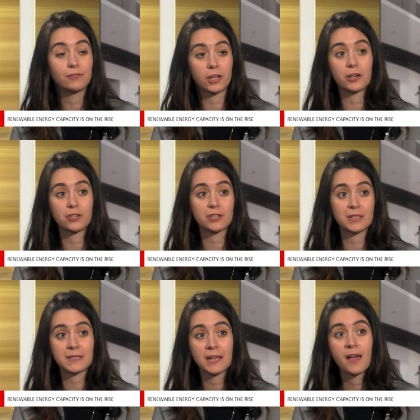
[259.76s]

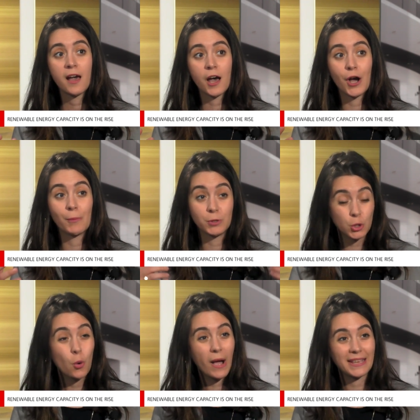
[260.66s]
largest um,
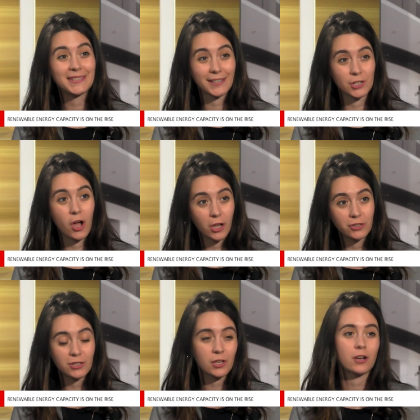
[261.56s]
U.S.
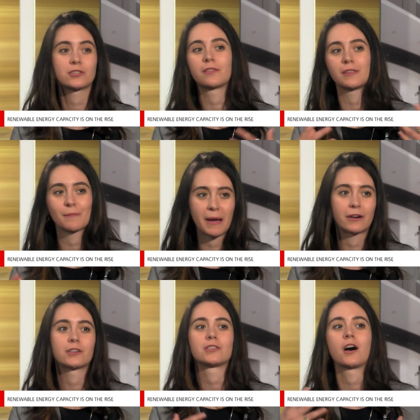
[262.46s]
technology stocks, so think
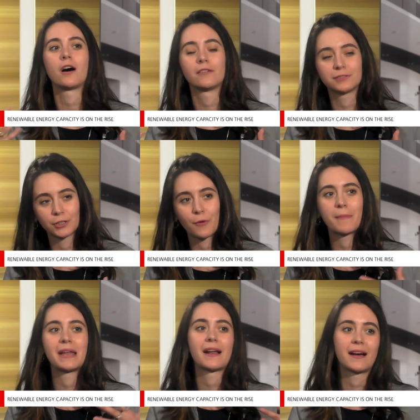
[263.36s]
Microsoft, you know,
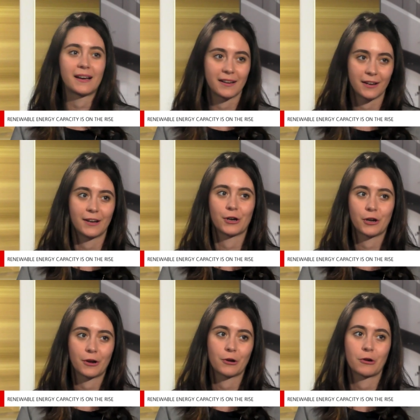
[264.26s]
Meta,
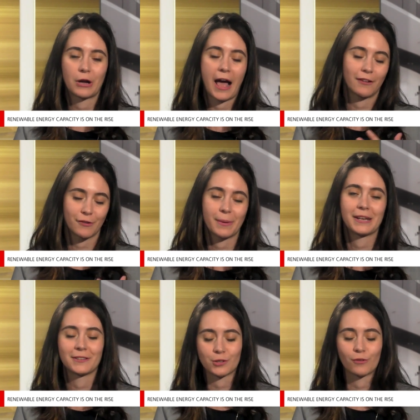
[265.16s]
uh, uh, Alphabet,
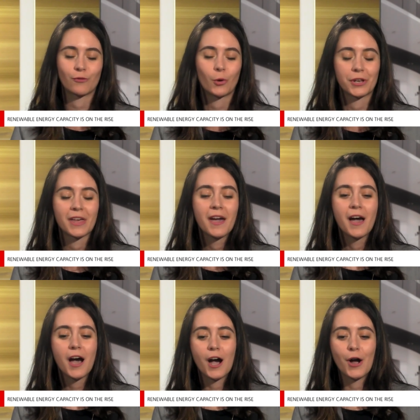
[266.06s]
and so forth,
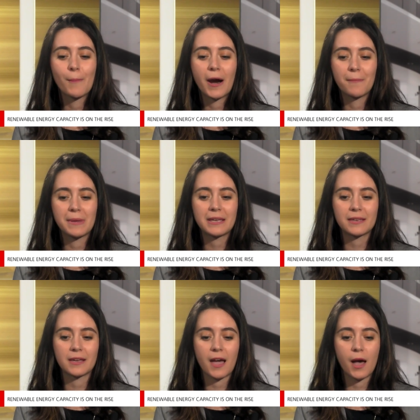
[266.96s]
um, are
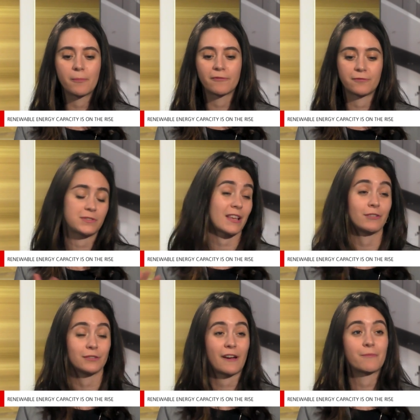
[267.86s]
making up
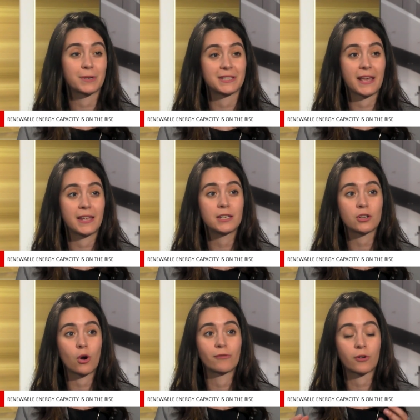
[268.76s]
75% of